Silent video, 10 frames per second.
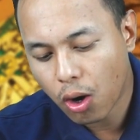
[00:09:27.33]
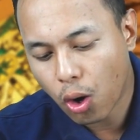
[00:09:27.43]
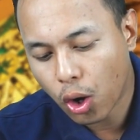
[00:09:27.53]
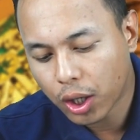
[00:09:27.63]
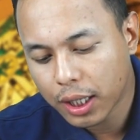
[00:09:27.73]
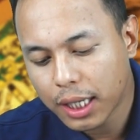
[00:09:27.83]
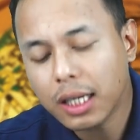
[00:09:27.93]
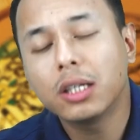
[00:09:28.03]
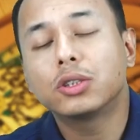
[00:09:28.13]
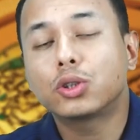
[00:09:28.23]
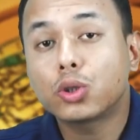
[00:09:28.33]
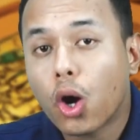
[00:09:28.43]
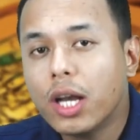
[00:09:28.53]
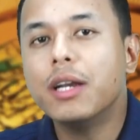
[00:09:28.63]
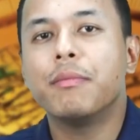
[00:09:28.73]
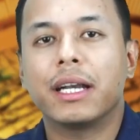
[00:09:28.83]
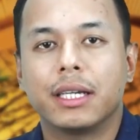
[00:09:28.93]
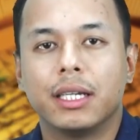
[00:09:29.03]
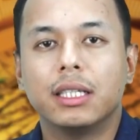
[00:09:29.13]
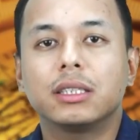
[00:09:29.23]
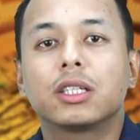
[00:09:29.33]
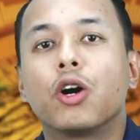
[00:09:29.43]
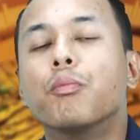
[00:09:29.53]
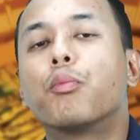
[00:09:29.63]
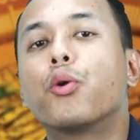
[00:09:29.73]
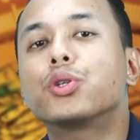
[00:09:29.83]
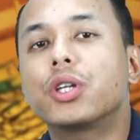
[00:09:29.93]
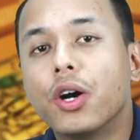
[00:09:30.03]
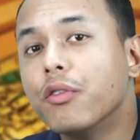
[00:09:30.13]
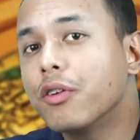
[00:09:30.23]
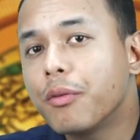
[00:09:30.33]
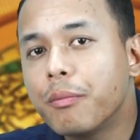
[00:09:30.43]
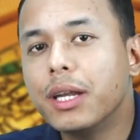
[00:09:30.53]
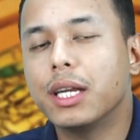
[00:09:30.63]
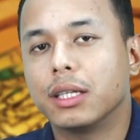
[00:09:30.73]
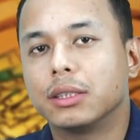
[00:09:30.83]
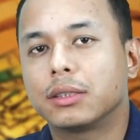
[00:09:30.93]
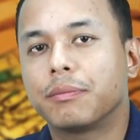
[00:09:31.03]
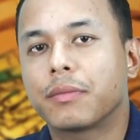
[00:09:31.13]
occurring solid materials composed of minerals,